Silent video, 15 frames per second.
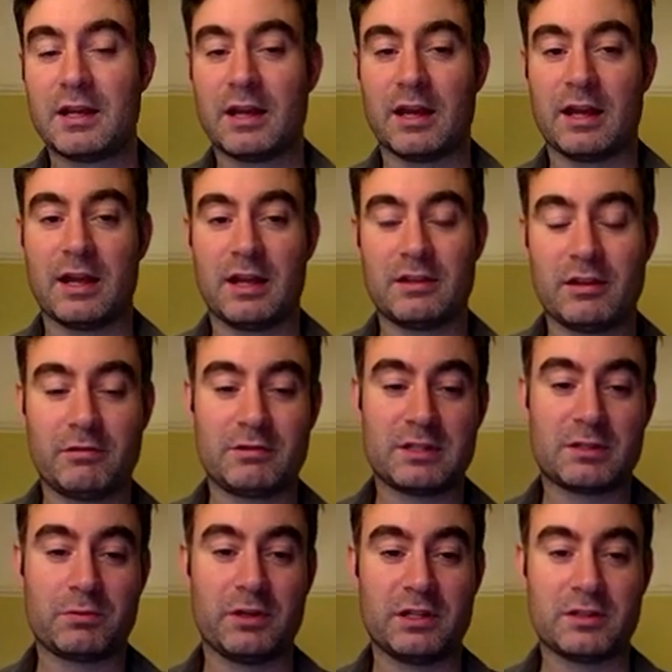And
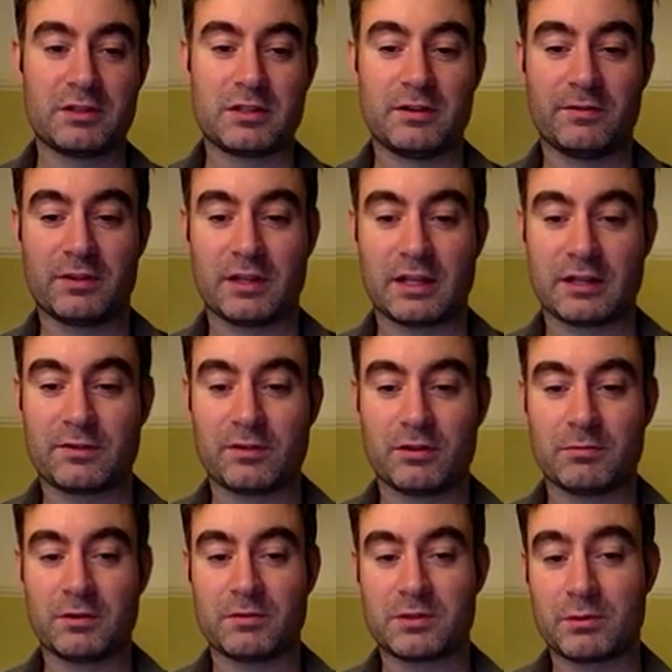notice what he does over the next few
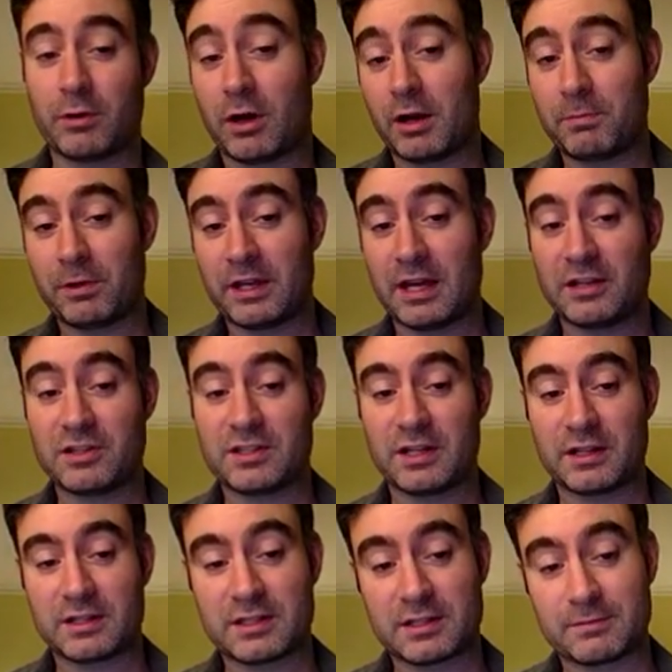moves. So I play
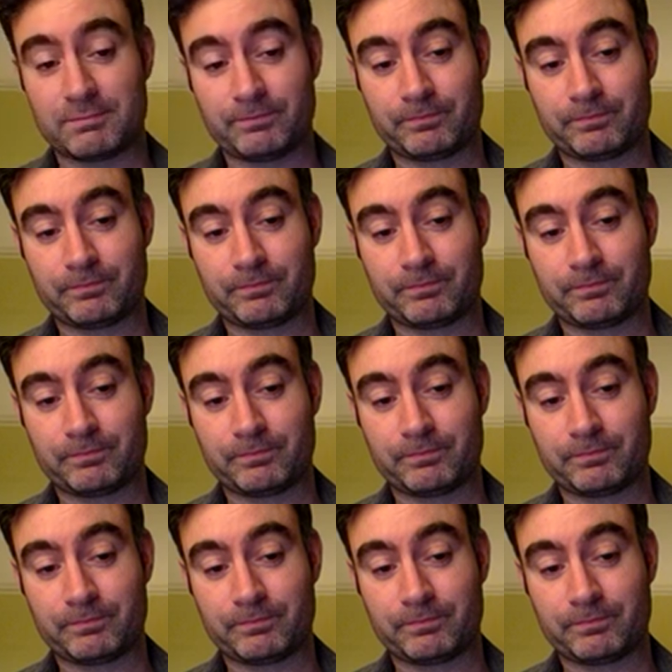h6,